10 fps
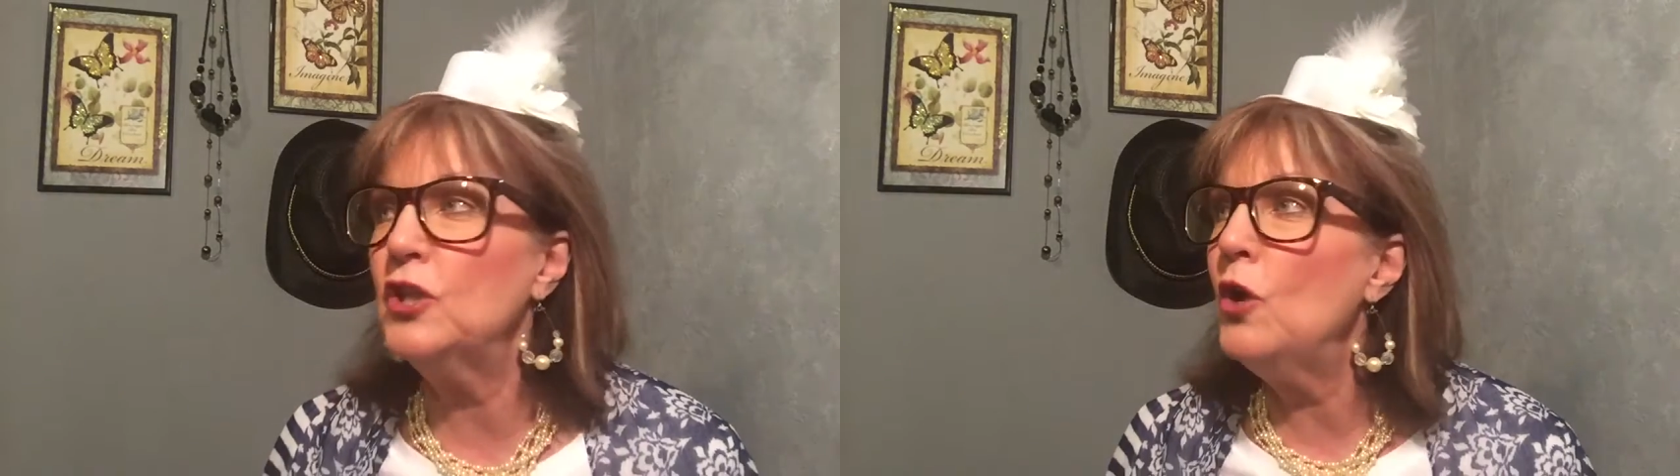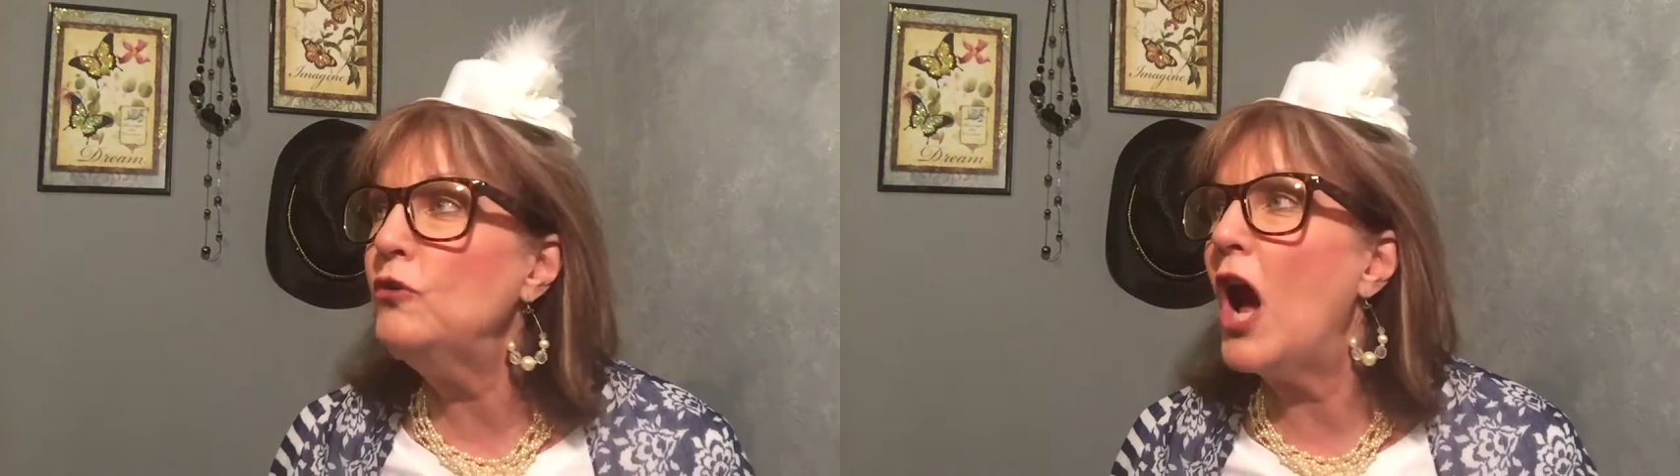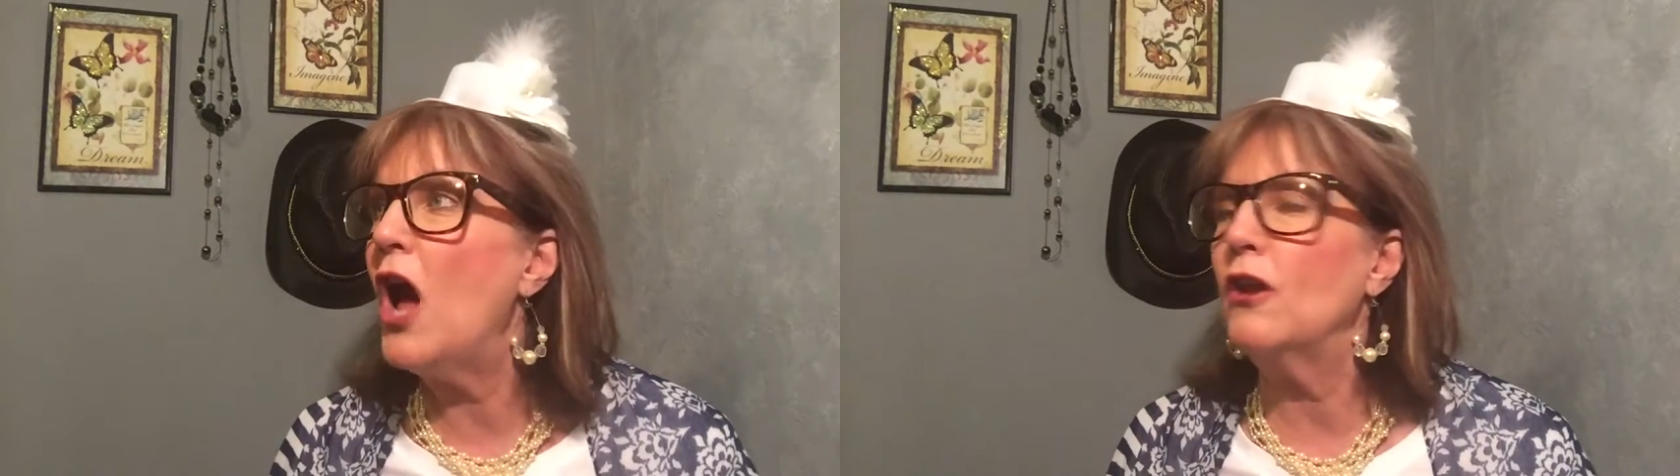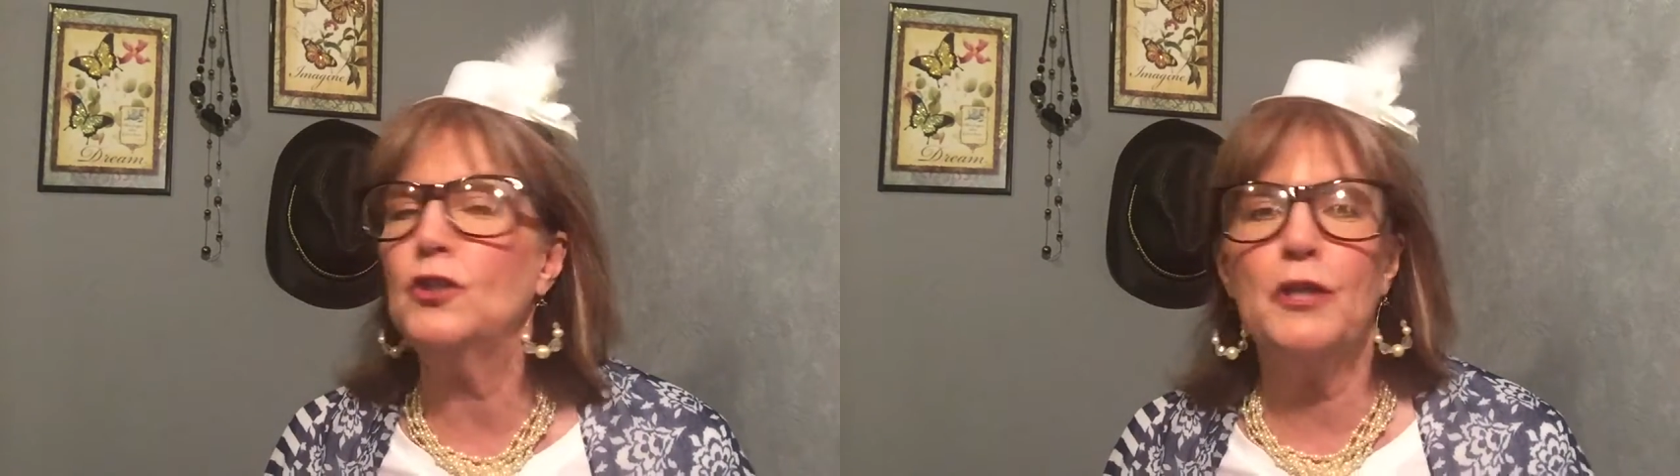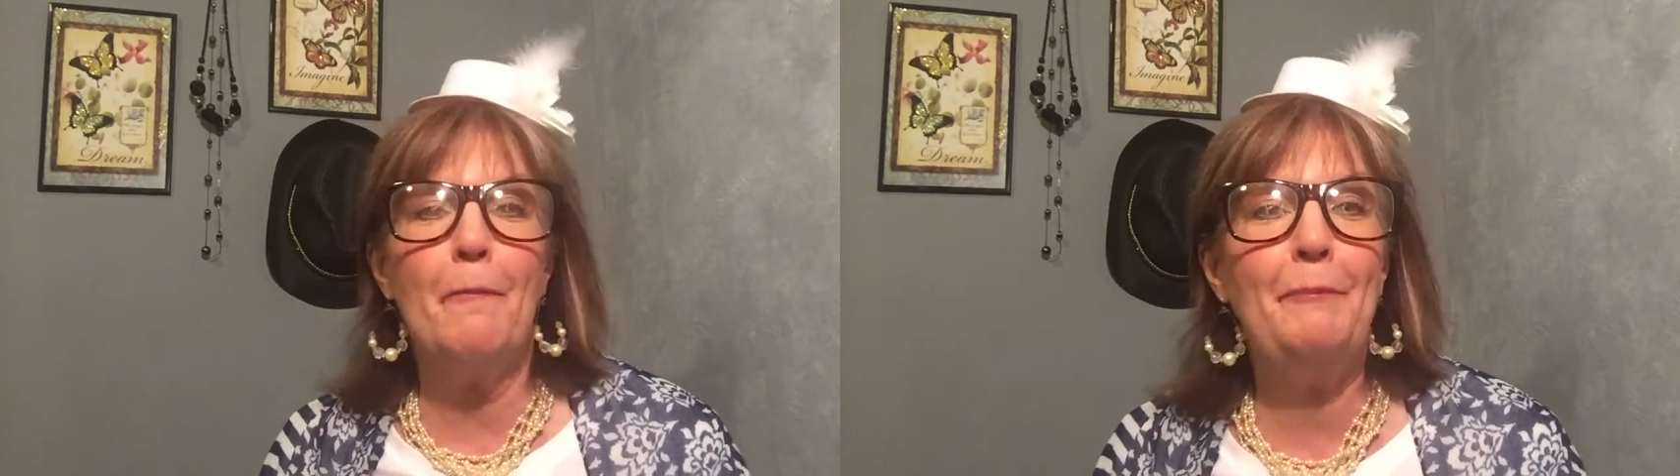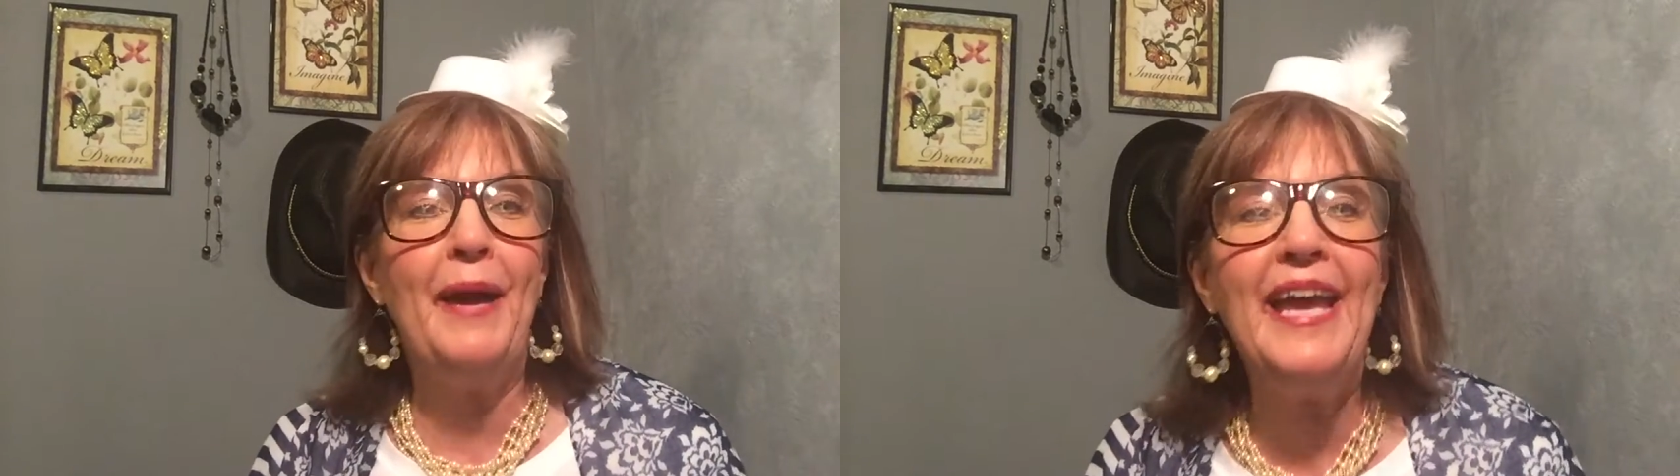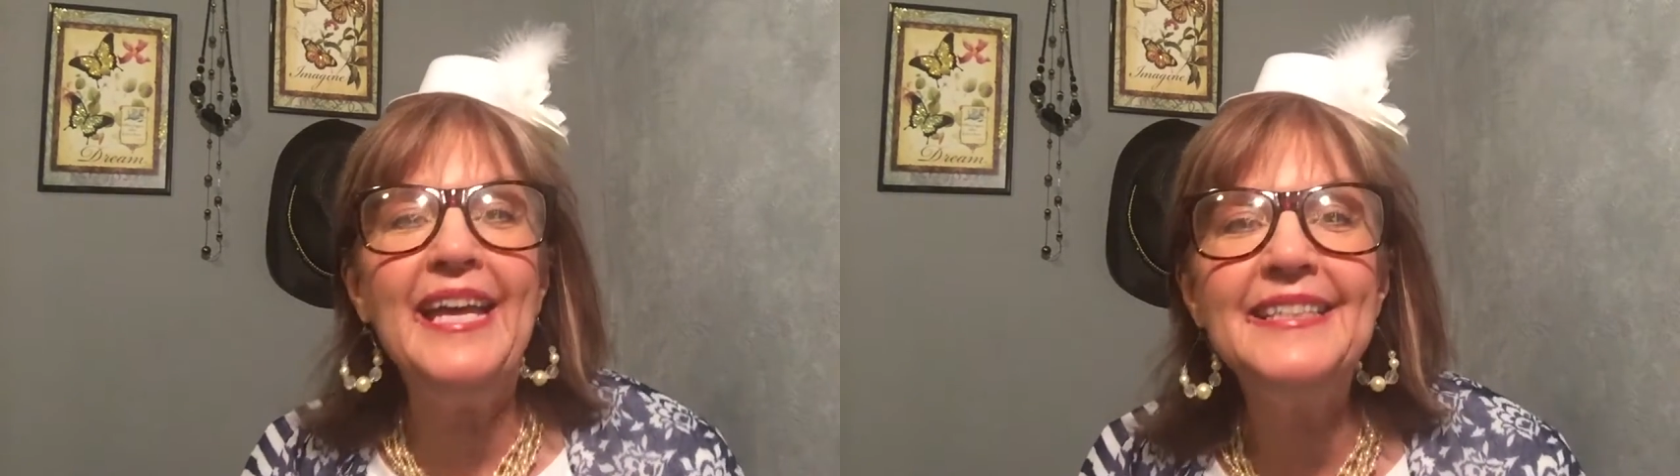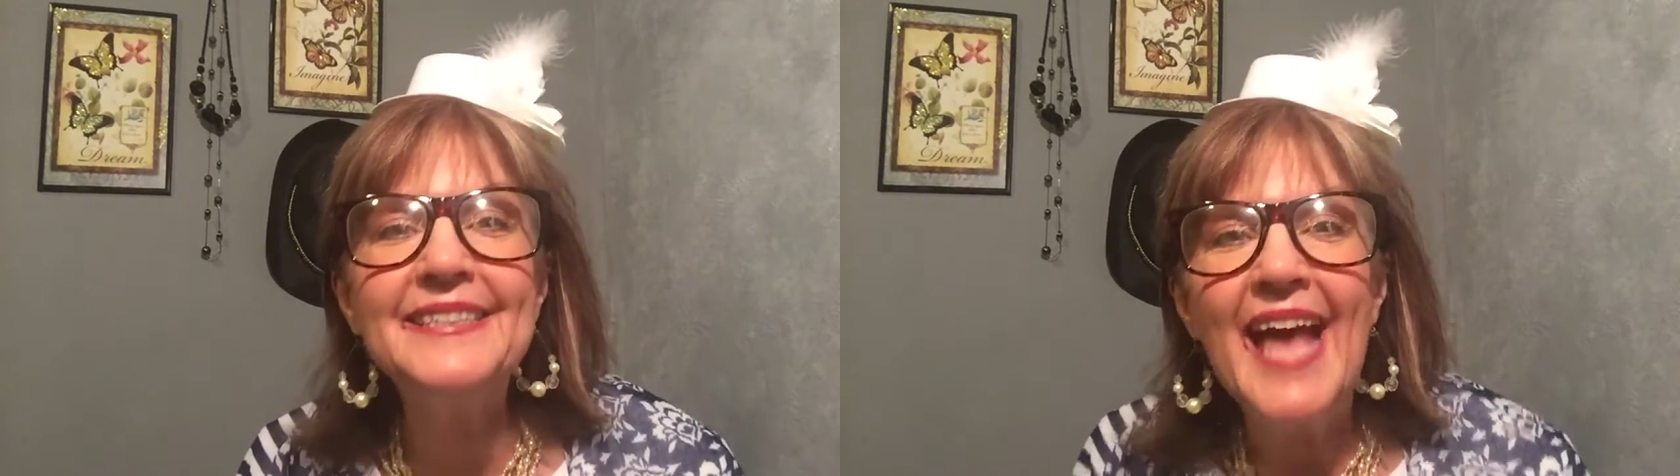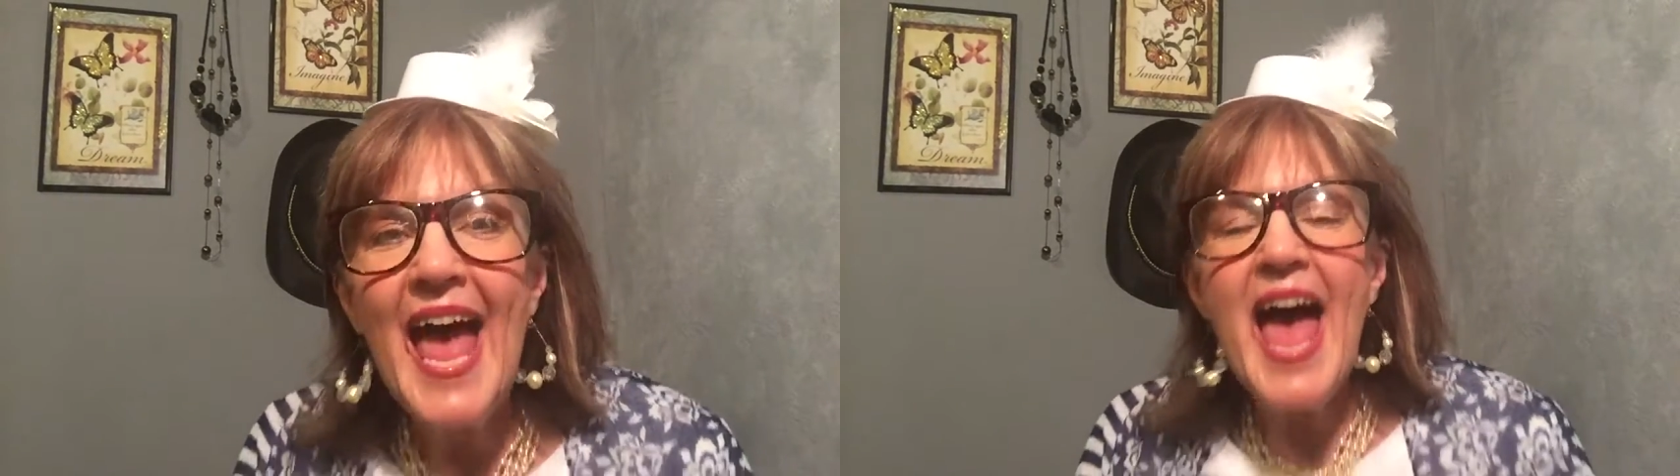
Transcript: $2 a piece.